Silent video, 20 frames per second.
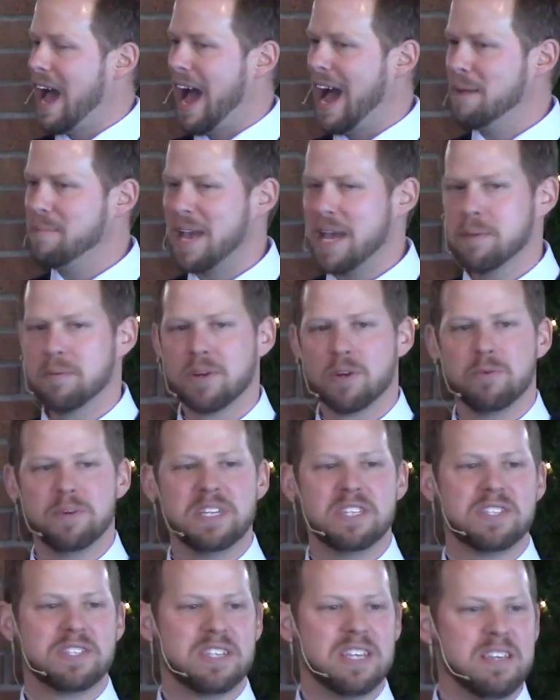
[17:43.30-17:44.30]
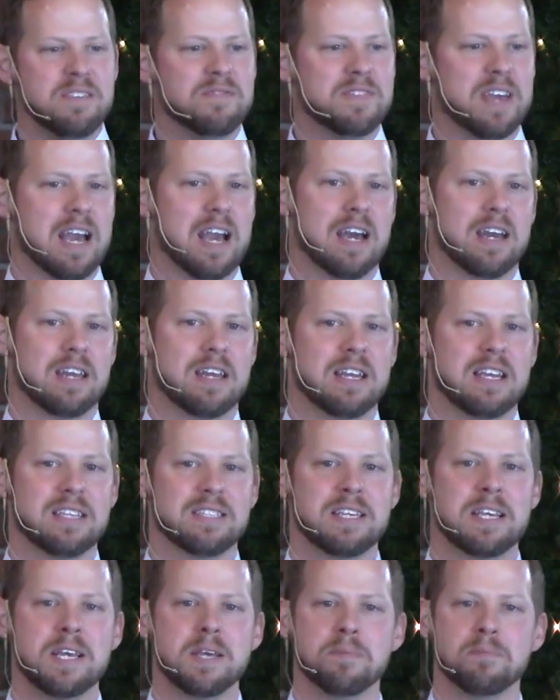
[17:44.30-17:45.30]
I'm able to receive that
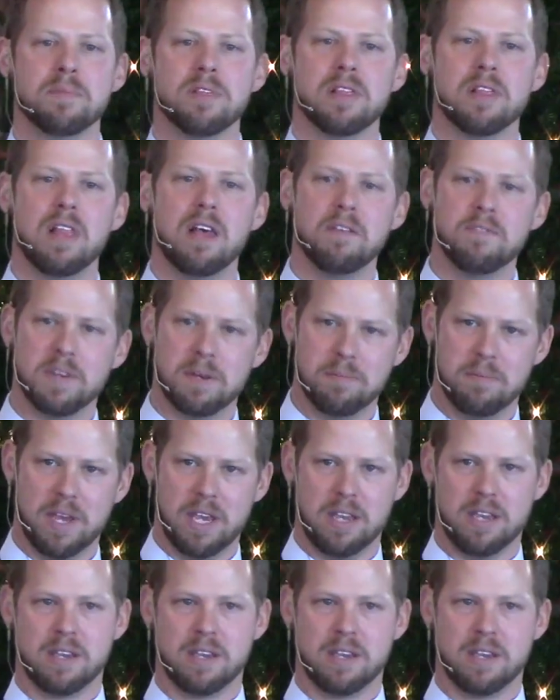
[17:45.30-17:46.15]
as him loving me.